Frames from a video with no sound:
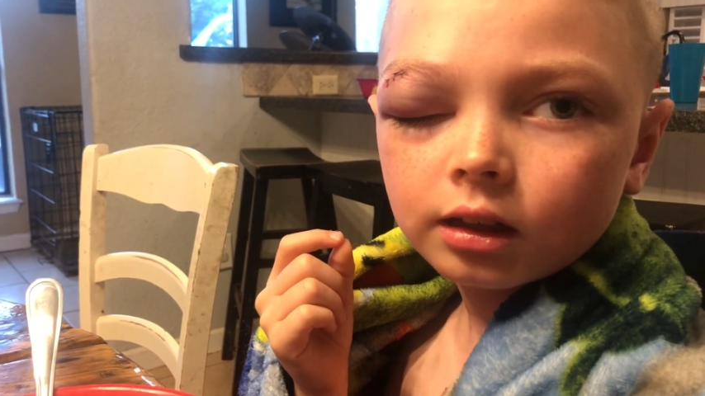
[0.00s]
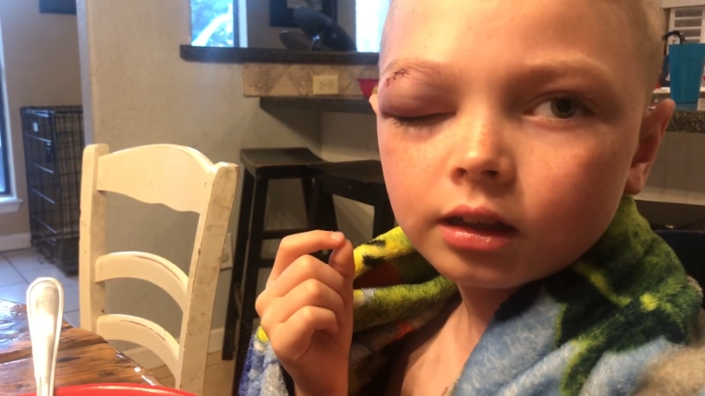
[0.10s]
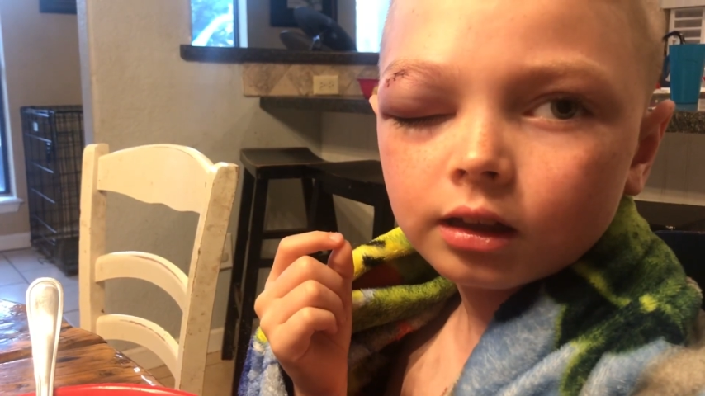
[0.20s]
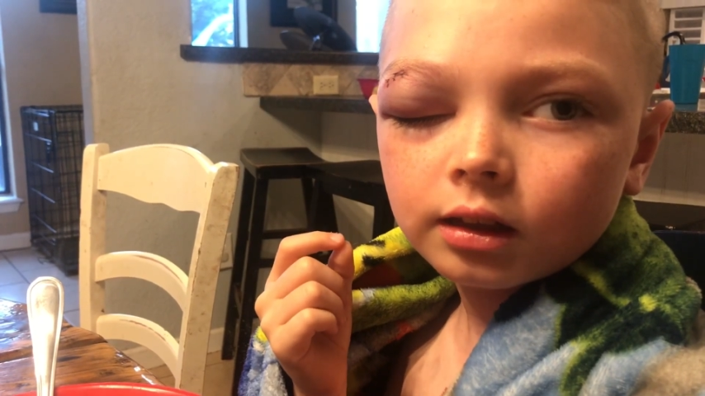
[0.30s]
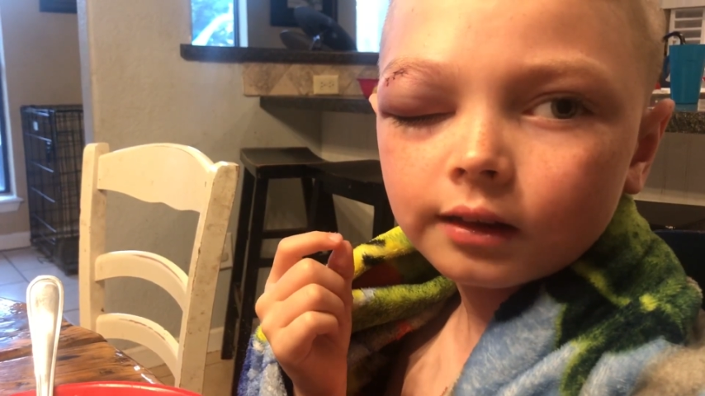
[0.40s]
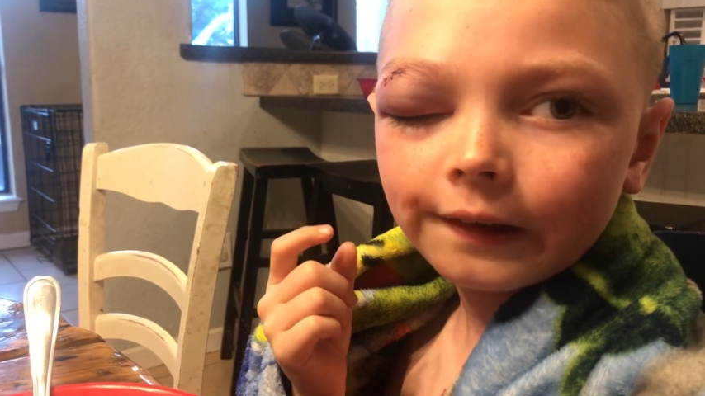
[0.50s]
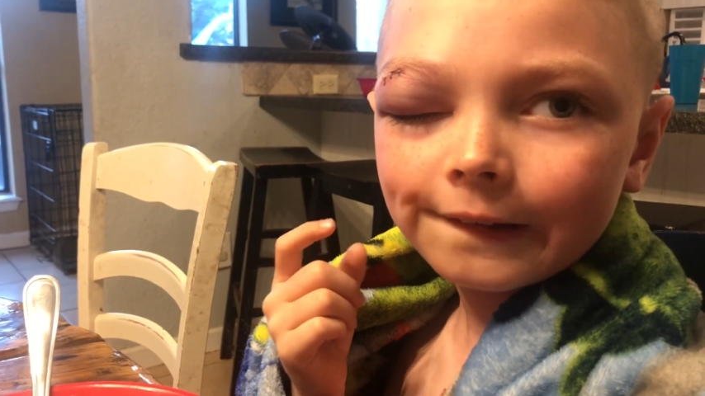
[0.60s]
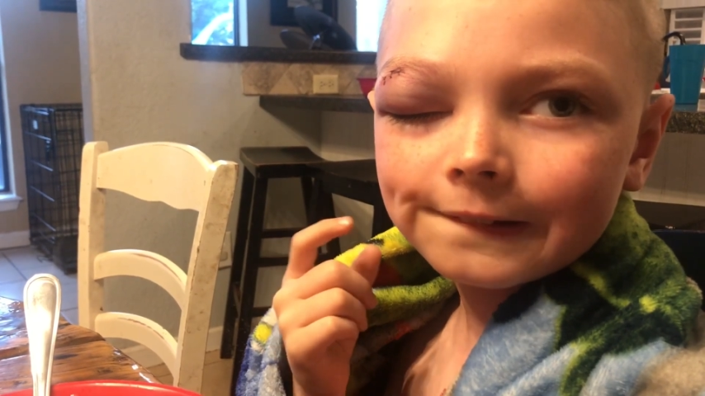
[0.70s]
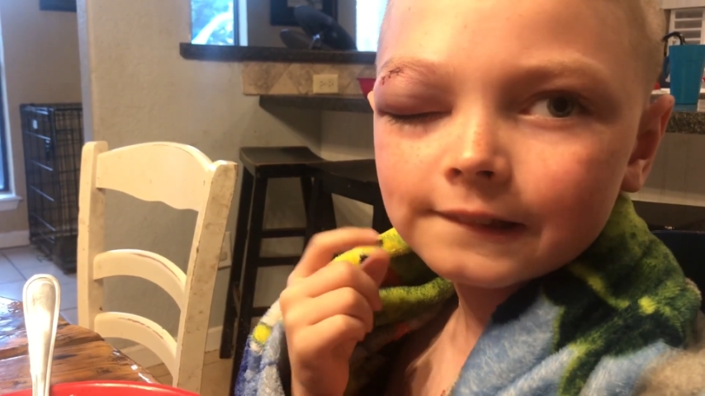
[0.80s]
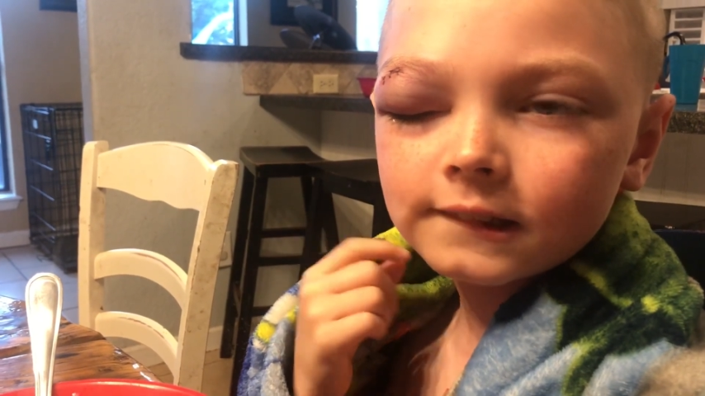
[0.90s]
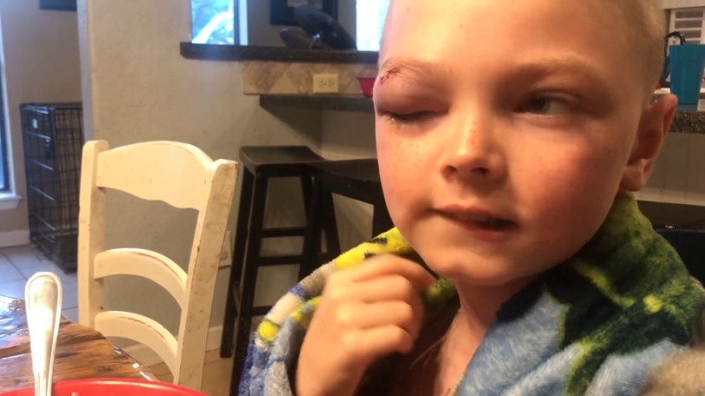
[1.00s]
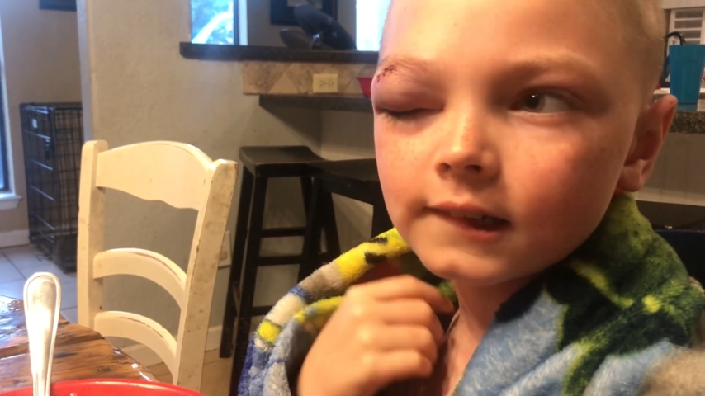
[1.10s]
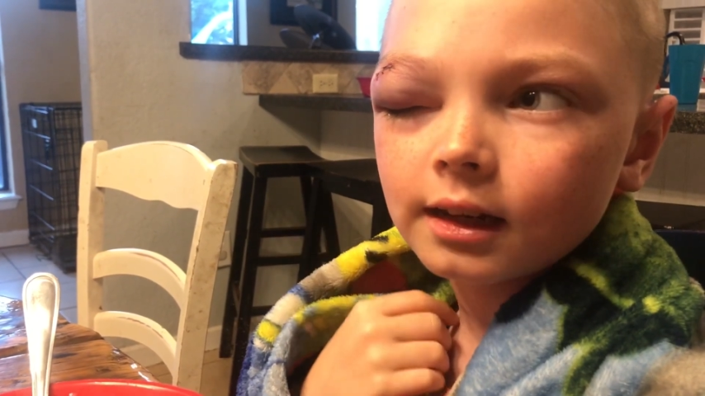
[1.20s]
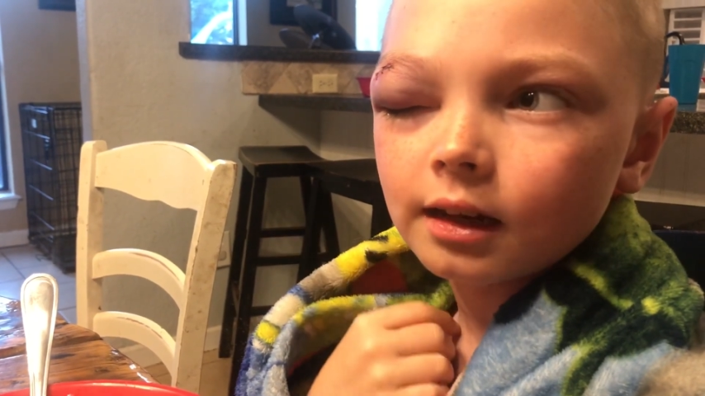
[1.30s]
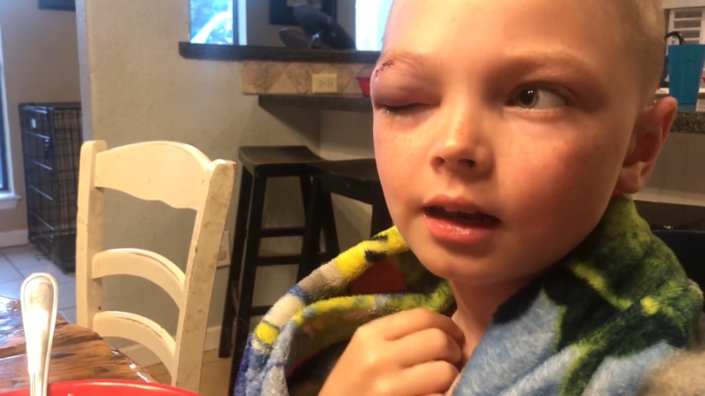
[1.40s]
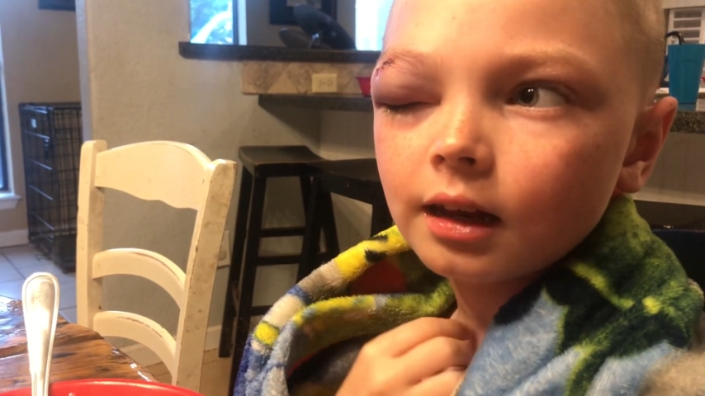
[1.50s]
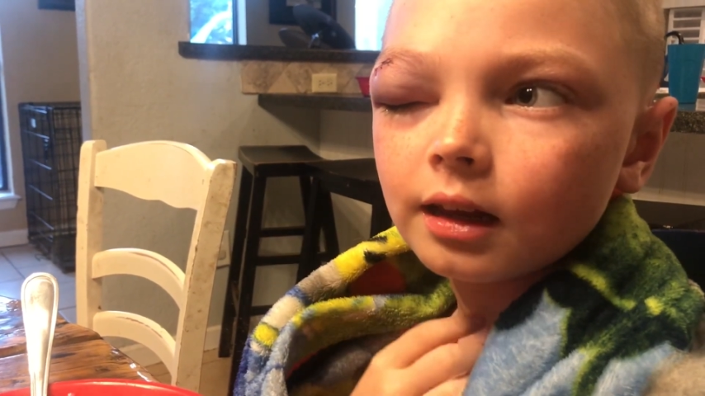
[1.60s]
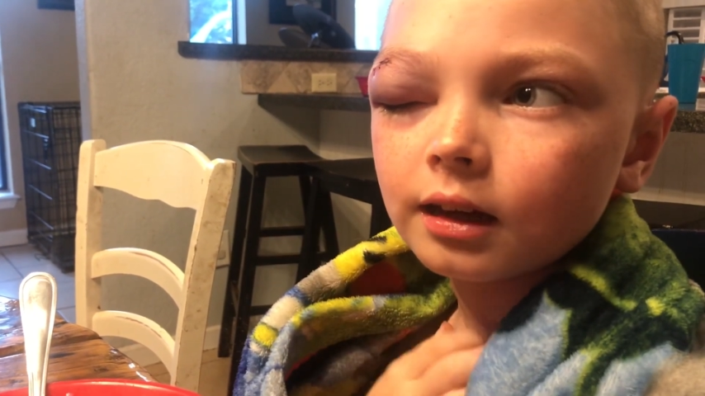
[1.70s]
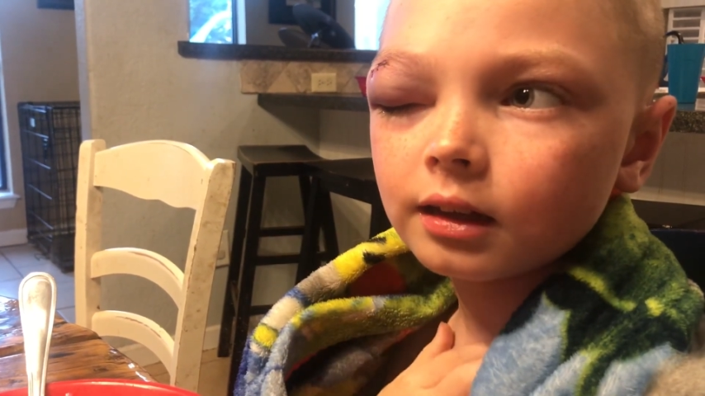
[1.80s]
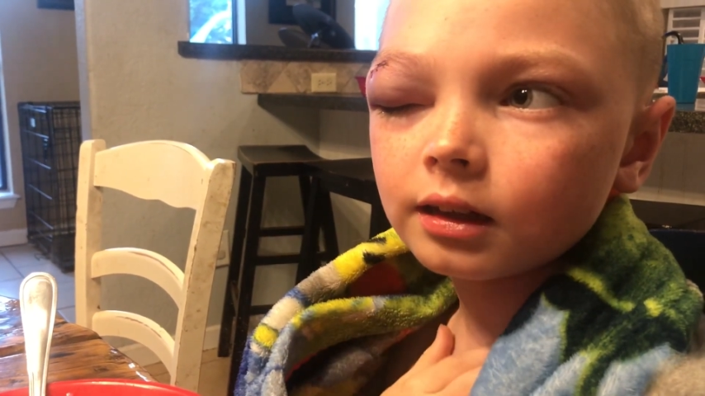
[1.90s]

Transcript: Oh, like to and, numb.